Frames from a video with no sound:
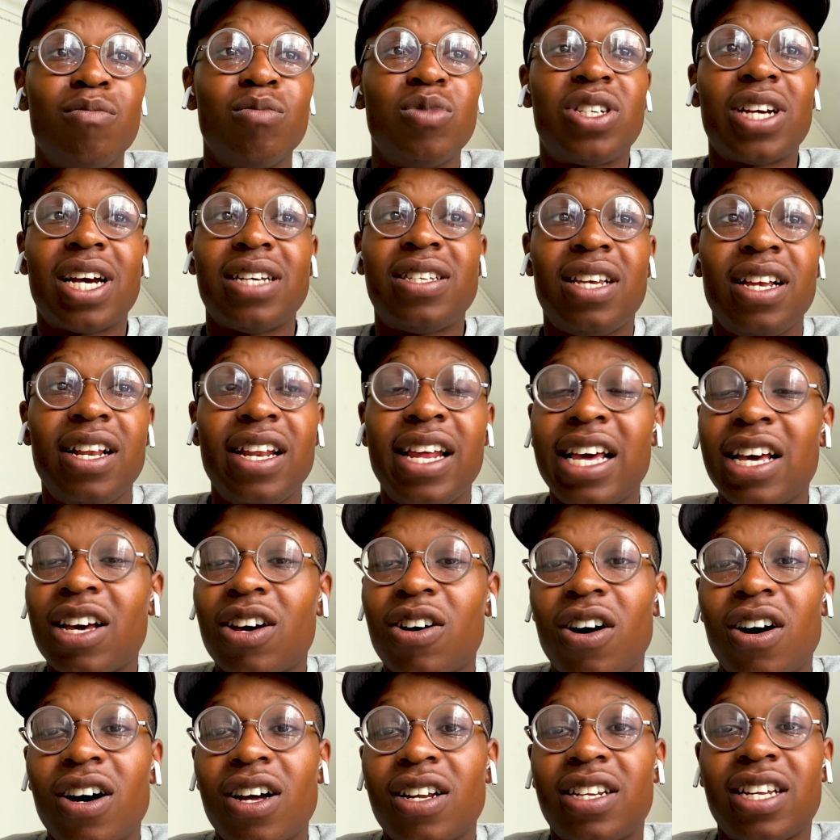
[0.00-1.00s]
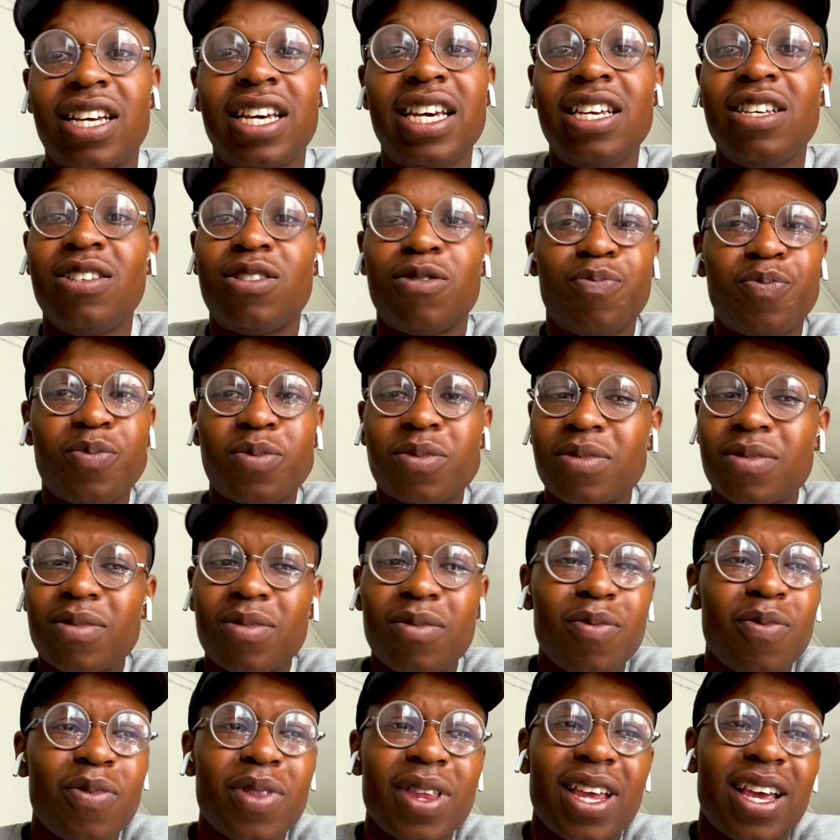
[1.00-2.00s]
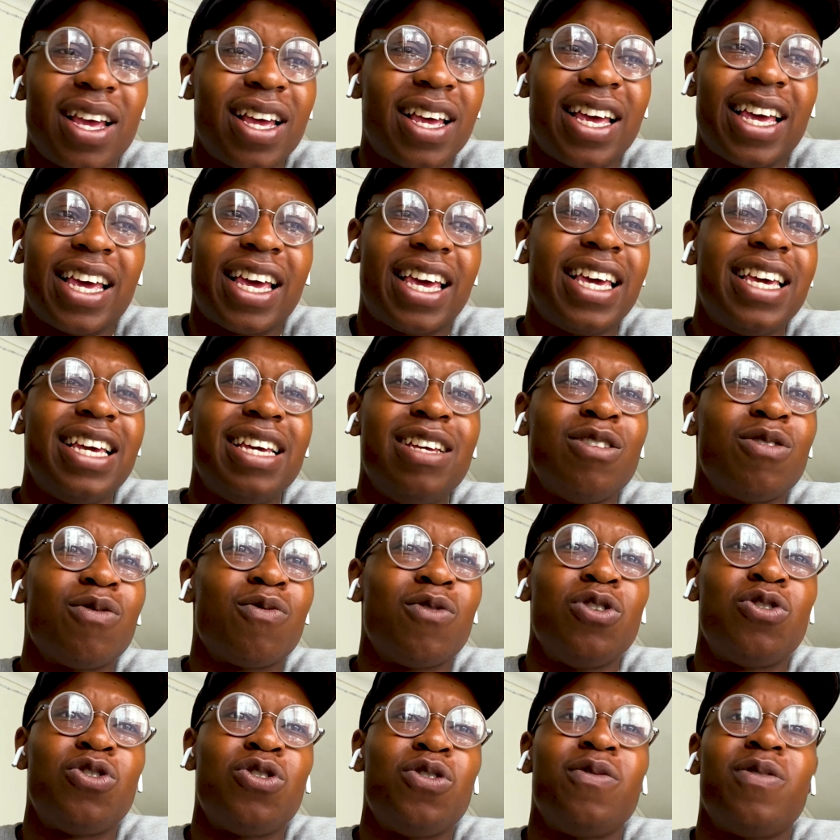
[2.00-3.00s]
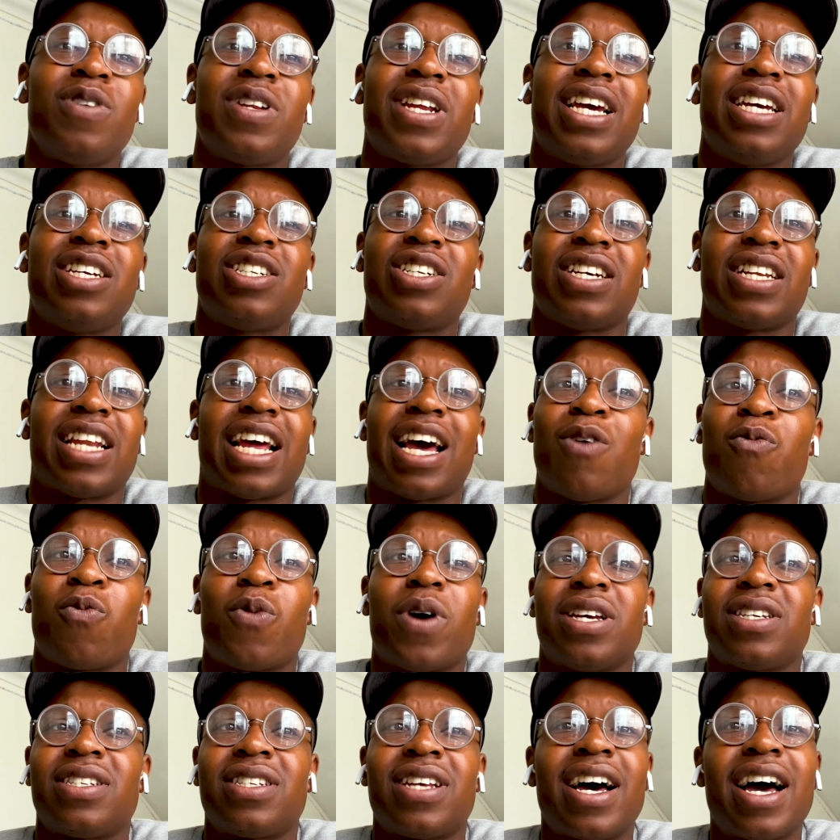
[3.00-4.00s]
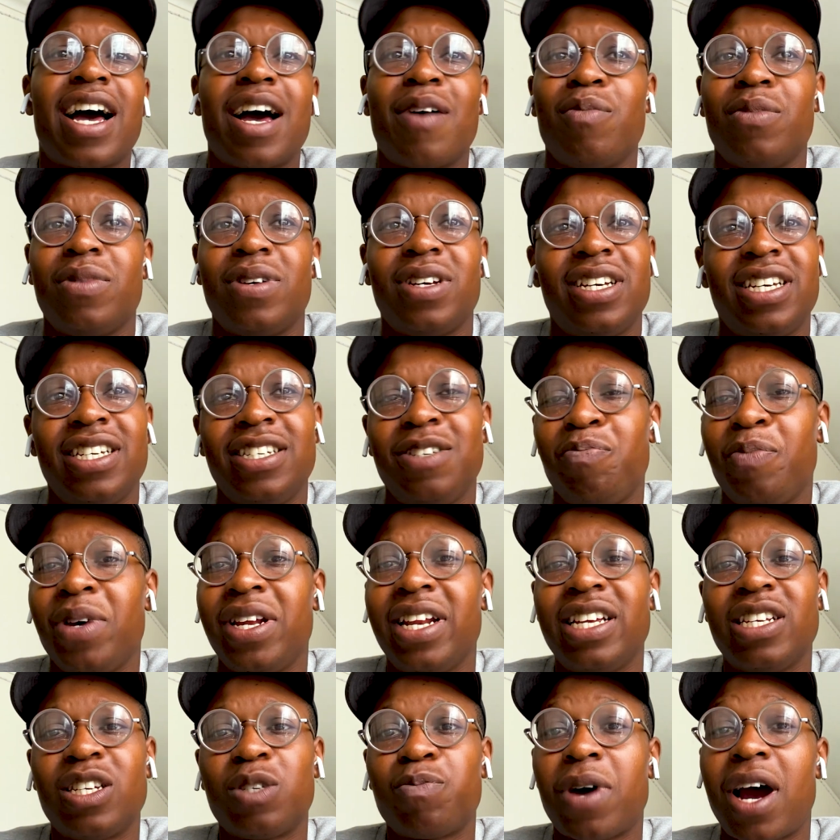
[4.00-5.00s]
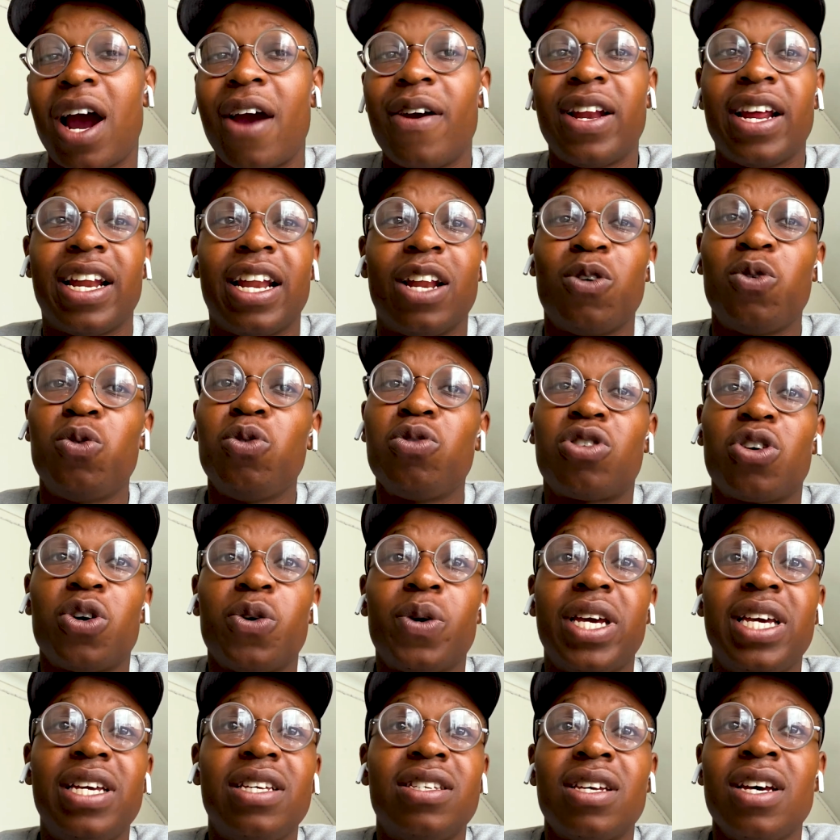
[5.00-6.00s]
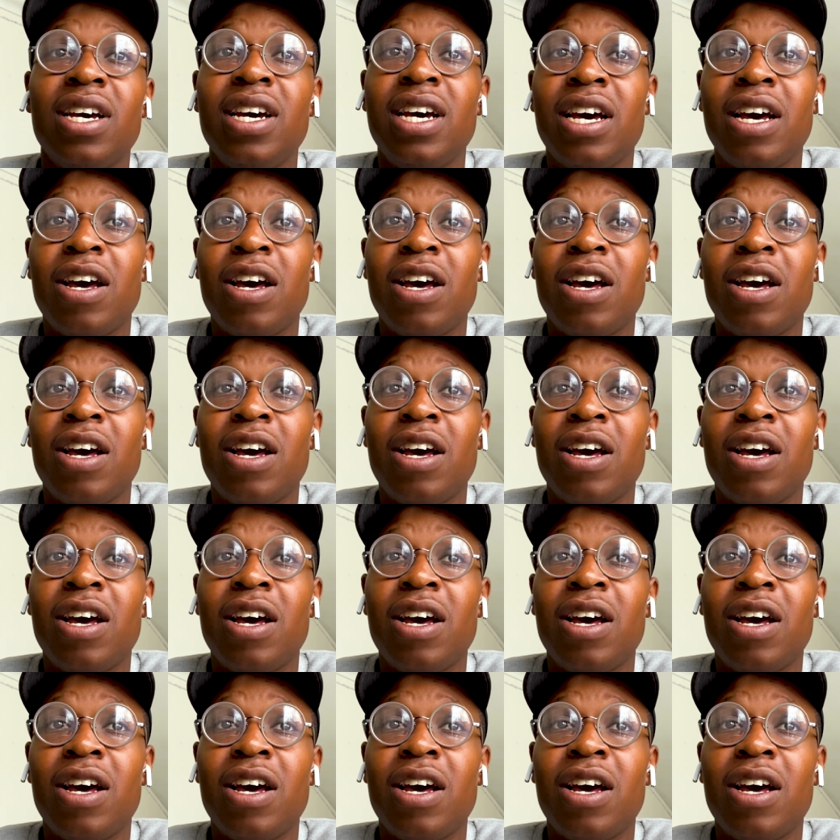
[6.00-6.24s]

Jesse Lingard, his rejuvenation at West Ham has been inspiring, and also he's